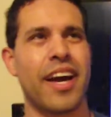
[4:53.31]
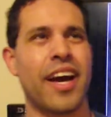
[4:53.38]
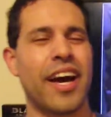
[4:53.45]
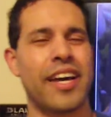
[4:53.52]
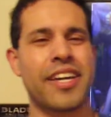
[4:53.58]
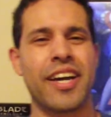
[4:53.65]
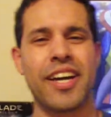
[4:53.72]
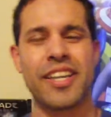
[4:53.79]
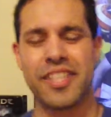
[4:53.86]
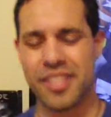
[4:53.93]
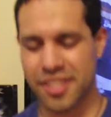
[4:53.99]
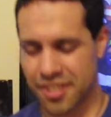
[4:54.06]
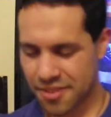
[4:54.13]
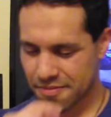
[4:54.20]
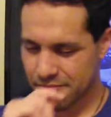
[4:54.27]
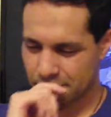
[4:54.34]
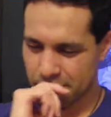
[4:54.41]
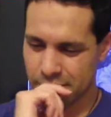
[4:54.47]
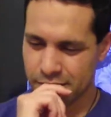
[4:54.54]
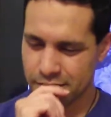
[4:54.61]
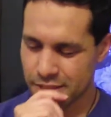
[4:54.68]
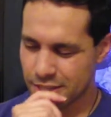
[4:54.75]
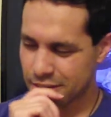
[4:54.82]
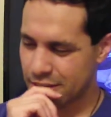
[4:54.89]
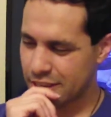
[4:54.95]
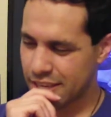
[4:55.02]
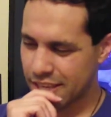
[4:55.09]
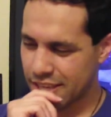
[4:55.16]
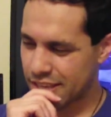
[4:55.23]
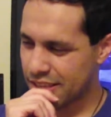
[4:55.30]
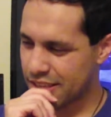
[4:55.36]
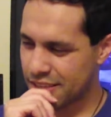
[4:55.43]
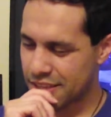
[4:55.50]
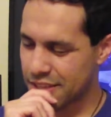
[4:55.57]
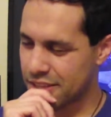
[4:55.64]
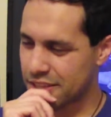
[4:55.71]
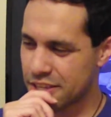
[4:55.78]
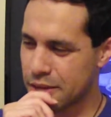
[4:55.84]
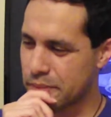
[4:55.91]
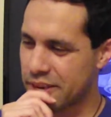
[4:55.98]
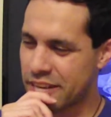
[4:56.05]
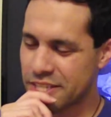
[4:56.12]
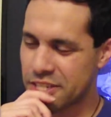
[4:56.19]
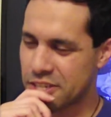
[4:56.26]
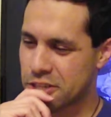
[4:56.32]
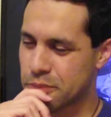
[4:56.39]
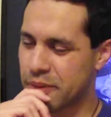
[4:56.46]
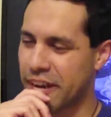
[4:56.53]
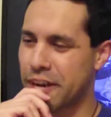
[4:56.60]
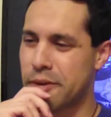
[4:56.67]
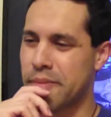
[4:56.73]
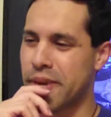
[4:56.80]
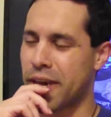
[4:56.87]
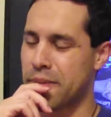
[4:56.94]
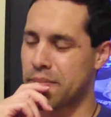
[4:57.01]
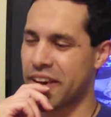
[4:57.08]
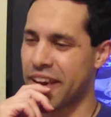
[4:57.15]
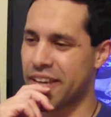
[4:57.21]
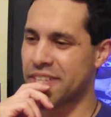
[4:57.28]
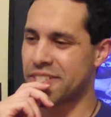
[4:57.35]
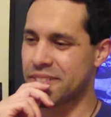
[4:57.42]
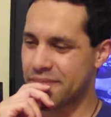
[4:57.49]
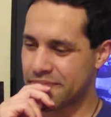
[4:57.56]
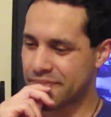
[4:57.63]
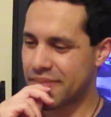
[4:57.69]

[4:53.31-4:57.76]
I got in to see the Amazing Spider-Man panel,